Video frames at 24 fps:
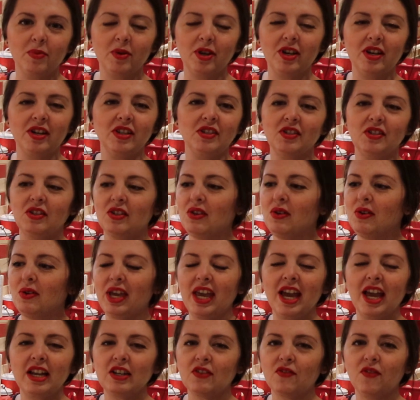because you
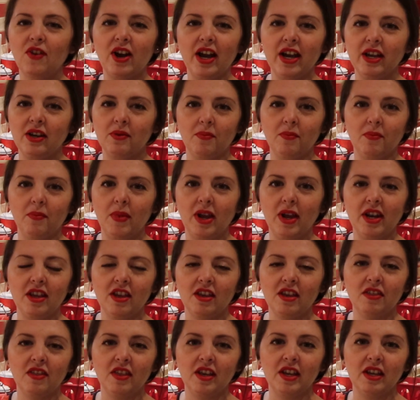can't find
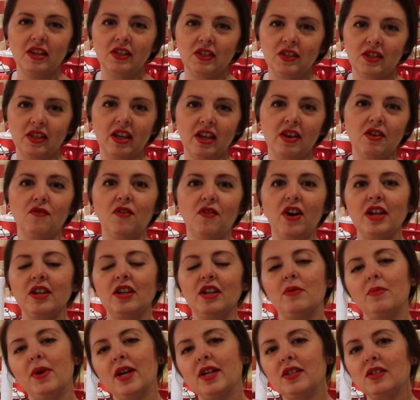many things that you
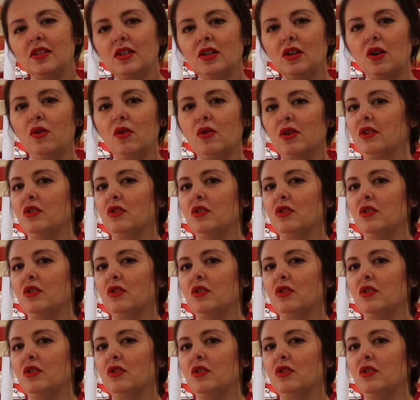find in Mexico,